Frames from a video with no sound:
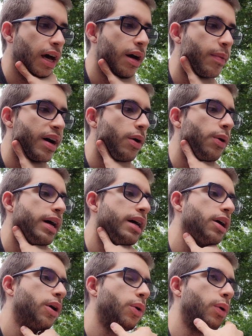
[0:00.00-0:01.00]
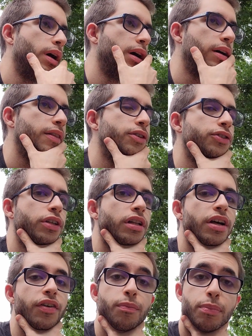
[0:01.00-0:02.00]
about how there's a
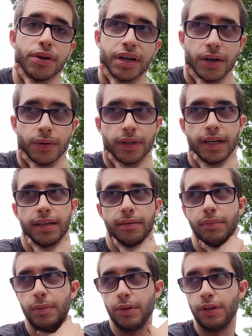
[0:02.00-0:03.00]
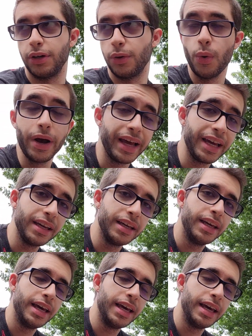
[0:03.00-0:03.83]
lot of burnout and people are quitting,